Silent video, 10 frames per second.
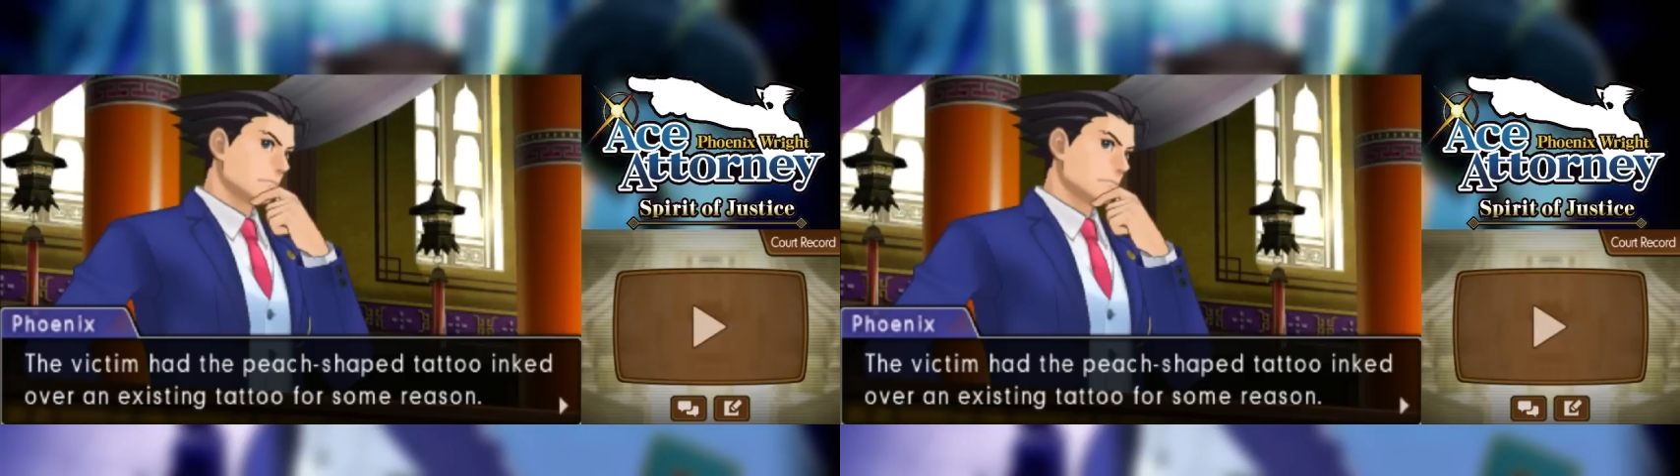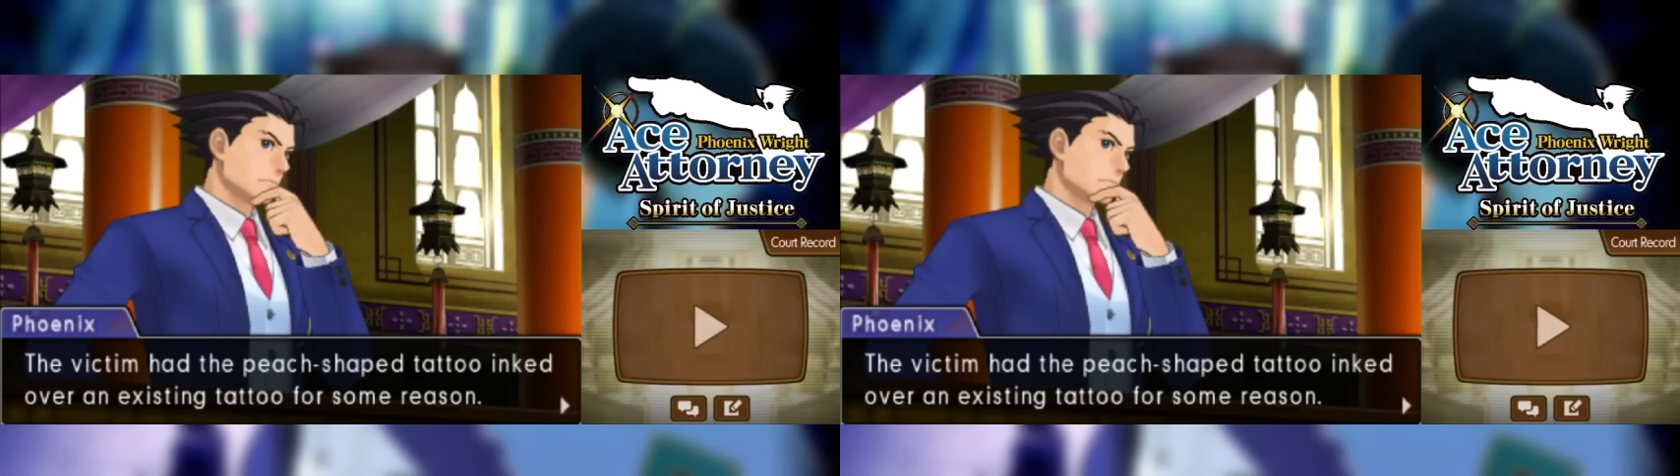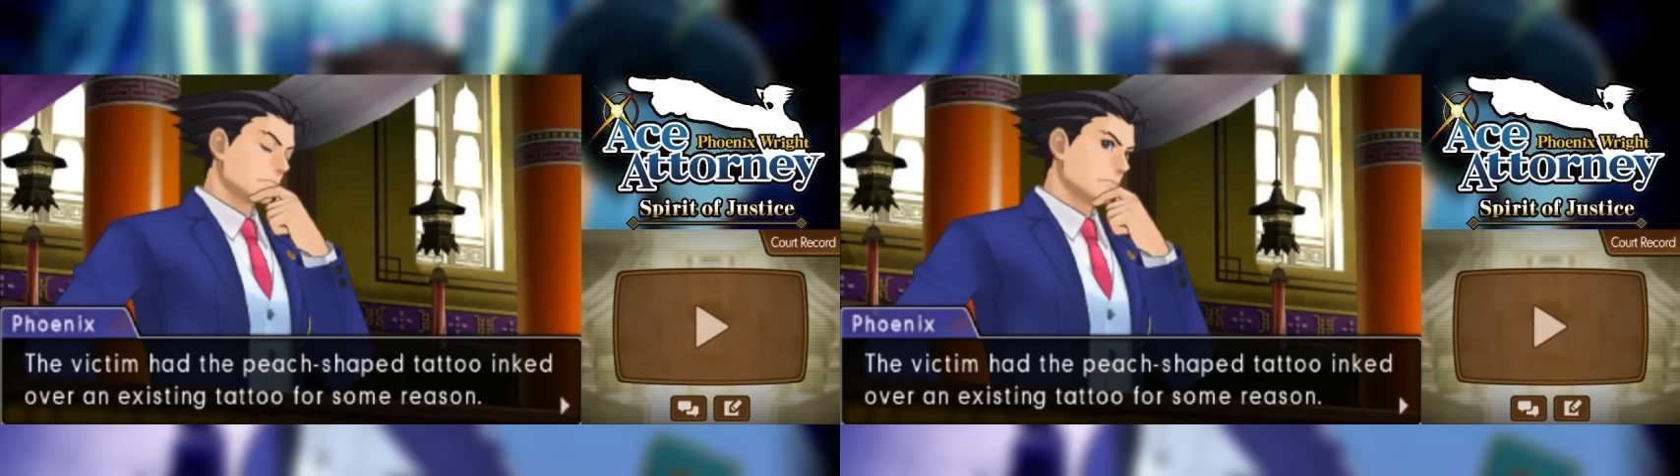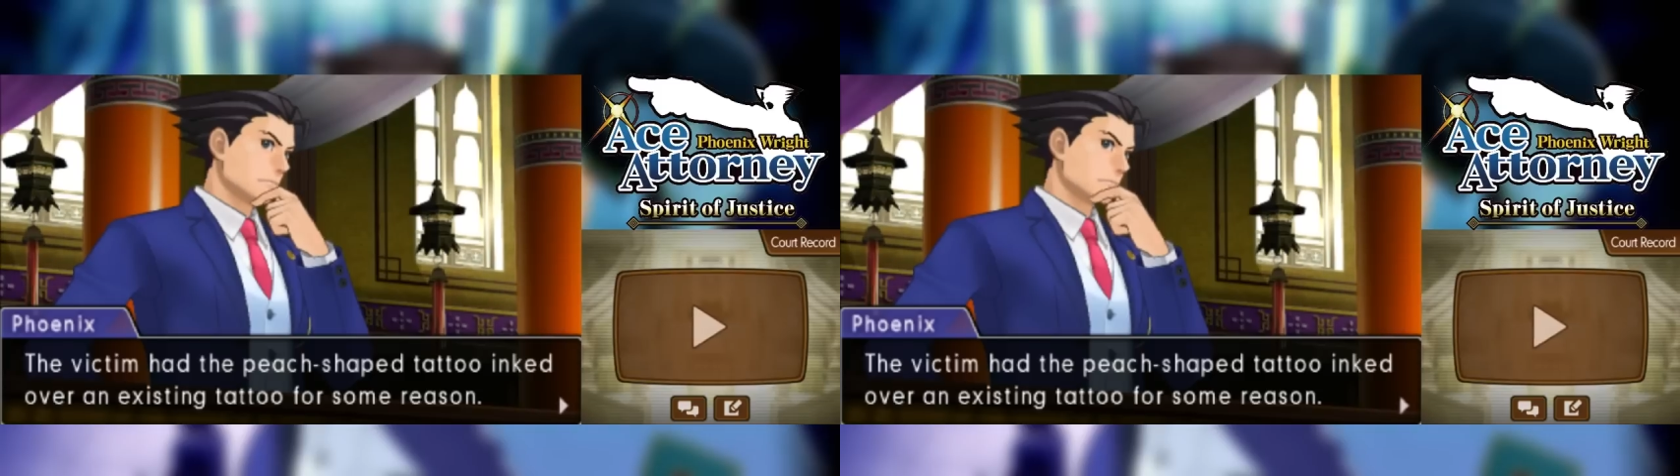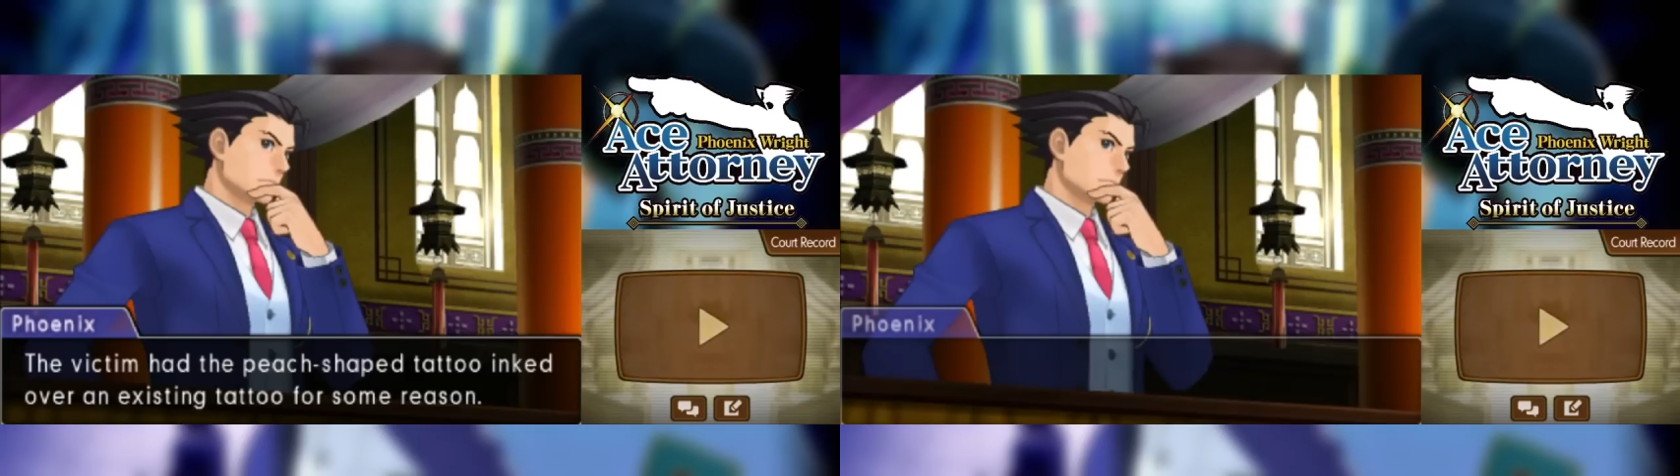tattoo for some
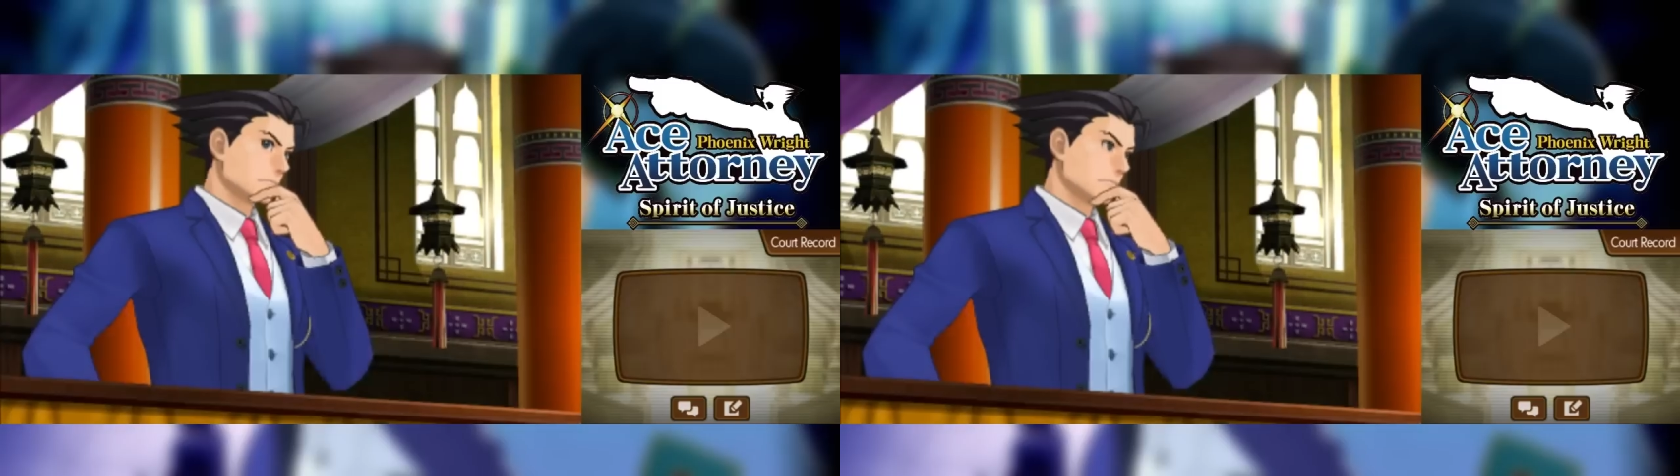reason.